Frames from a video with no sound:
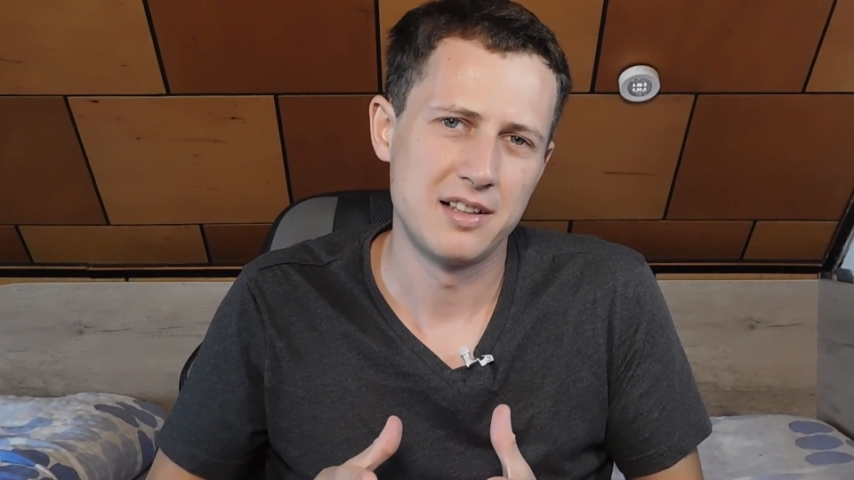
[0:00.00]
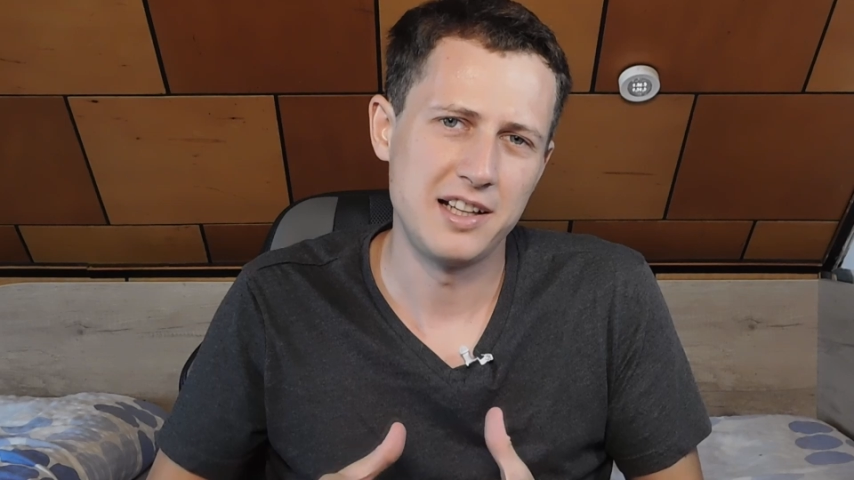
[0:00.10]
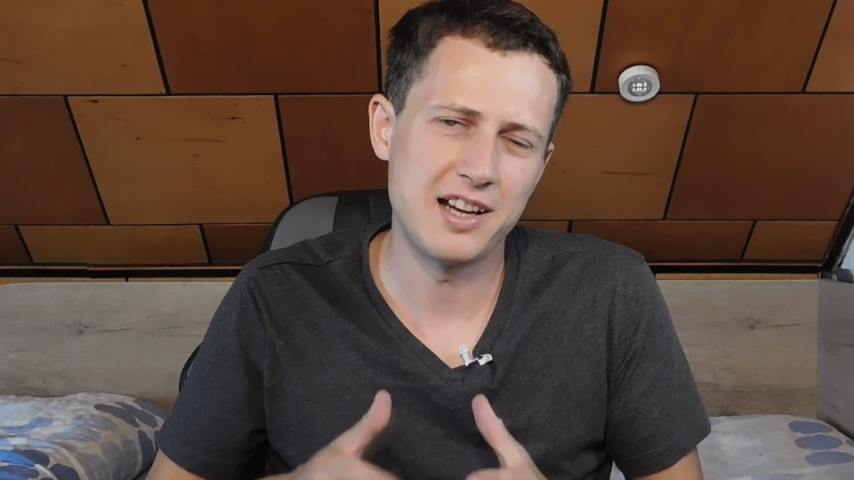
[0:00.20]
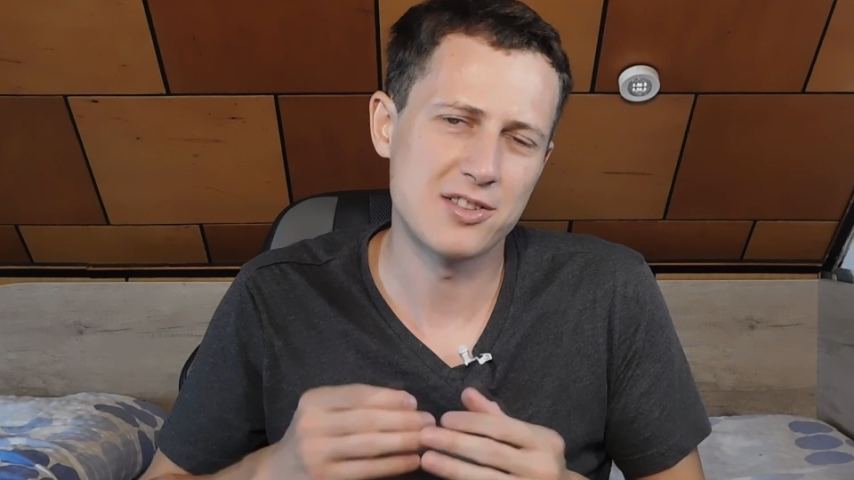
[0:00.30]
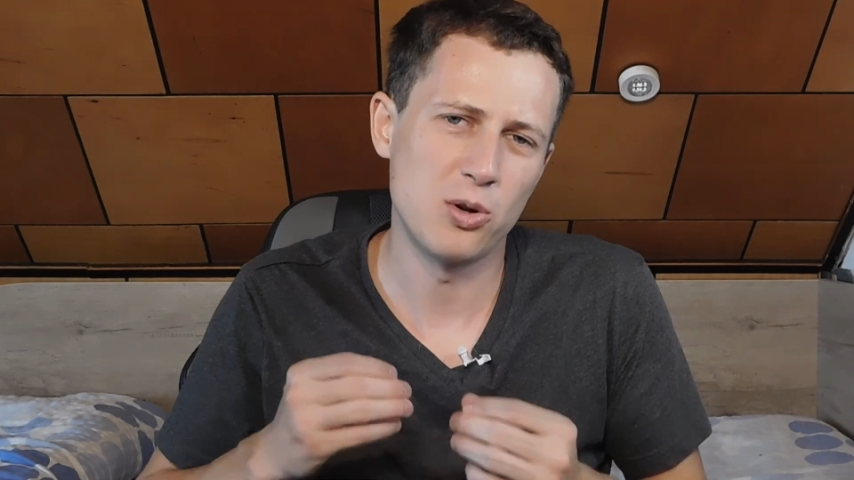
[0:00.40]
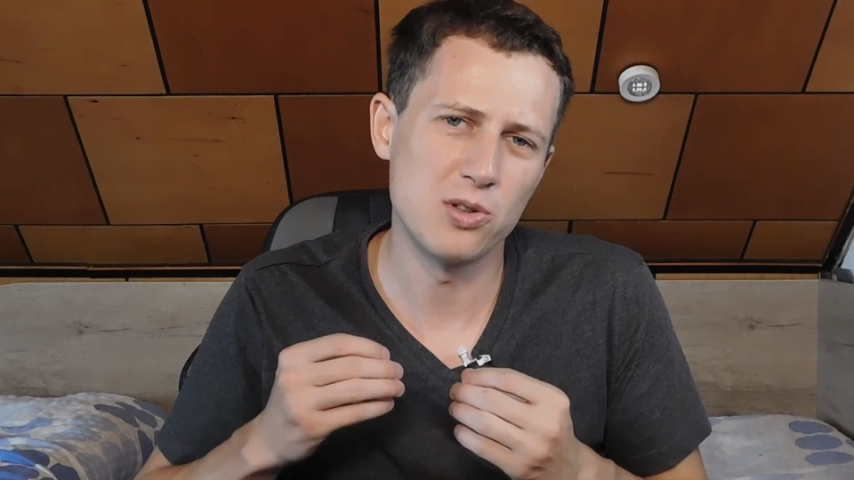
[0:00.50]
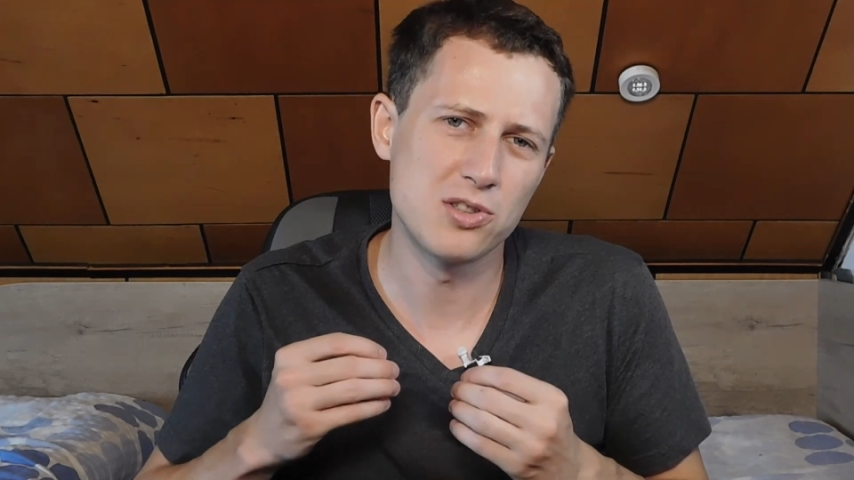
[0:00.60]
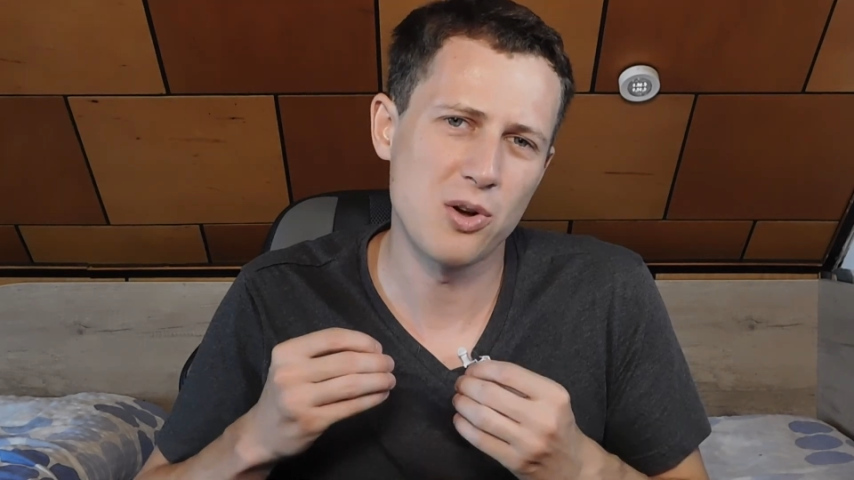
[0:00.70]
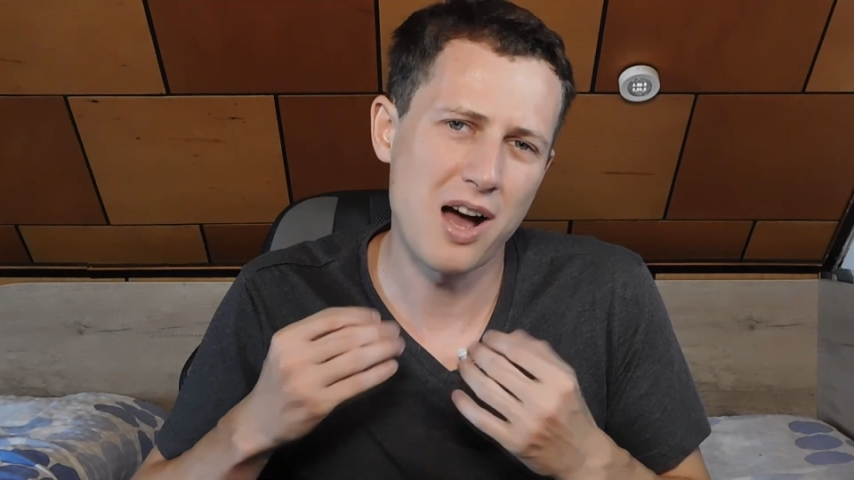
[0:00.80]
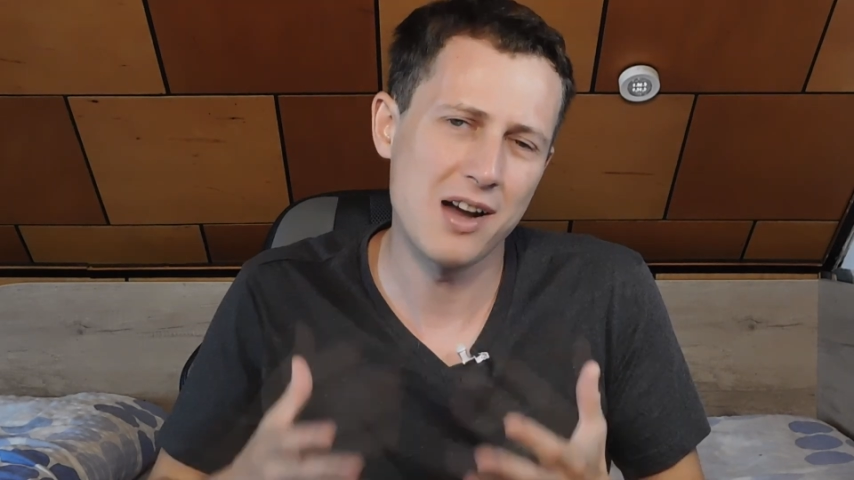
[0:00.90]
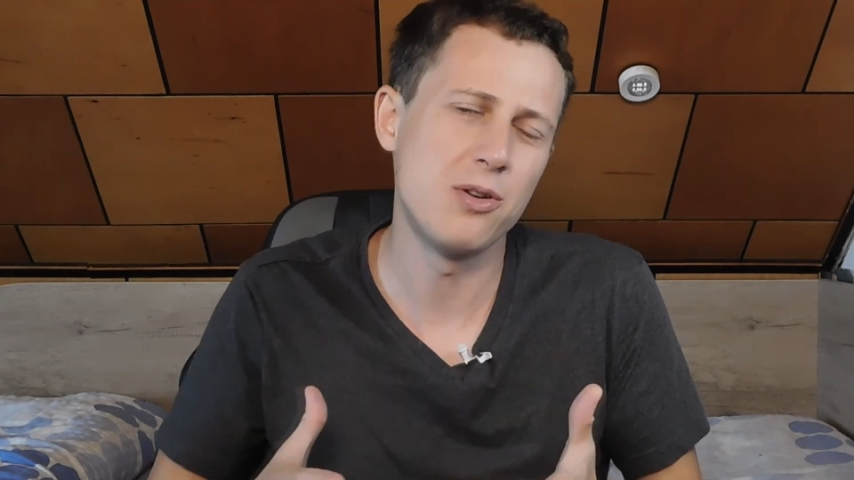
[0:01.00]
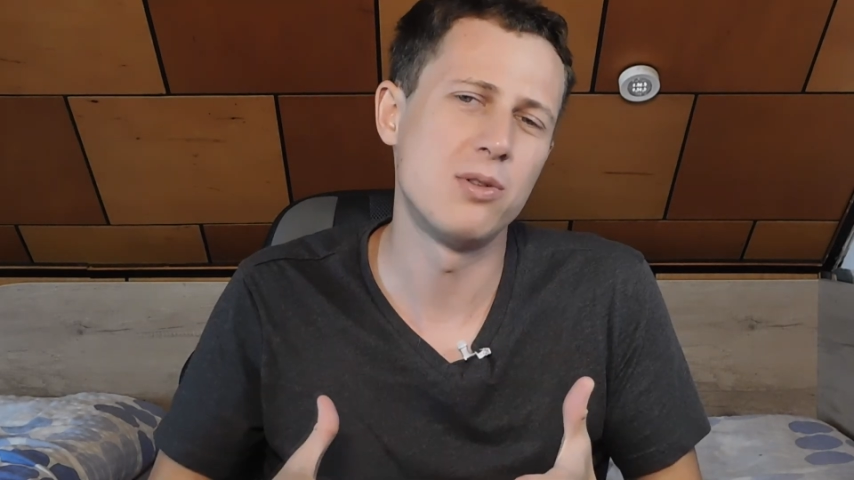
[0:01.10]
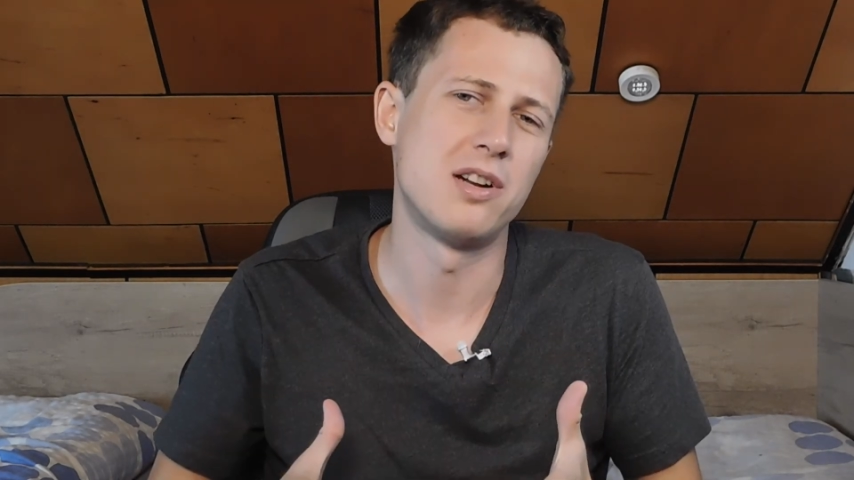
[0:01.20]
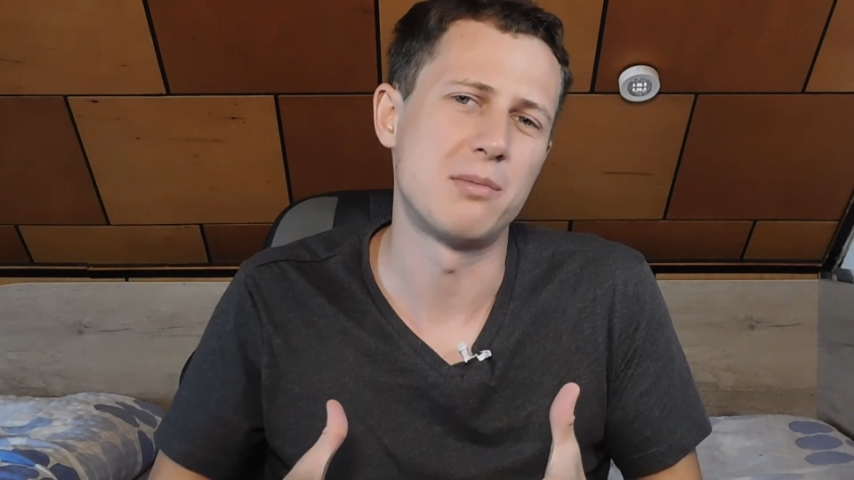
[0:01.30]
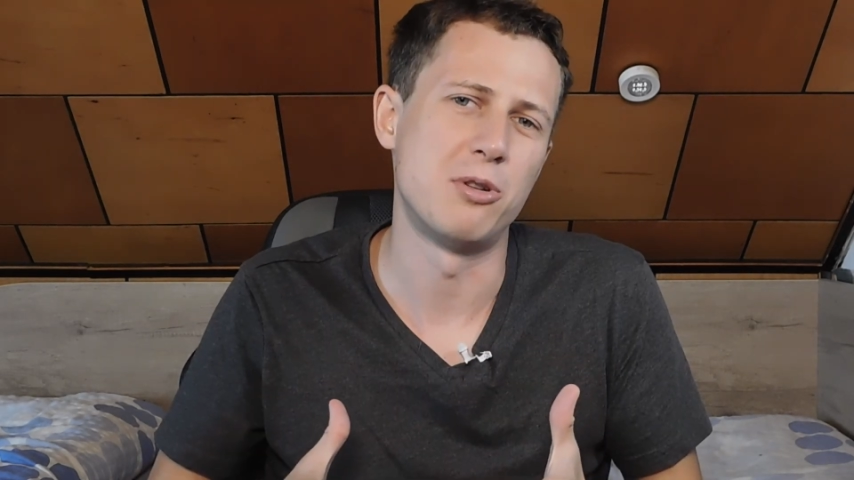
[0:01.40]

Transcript: It has also angular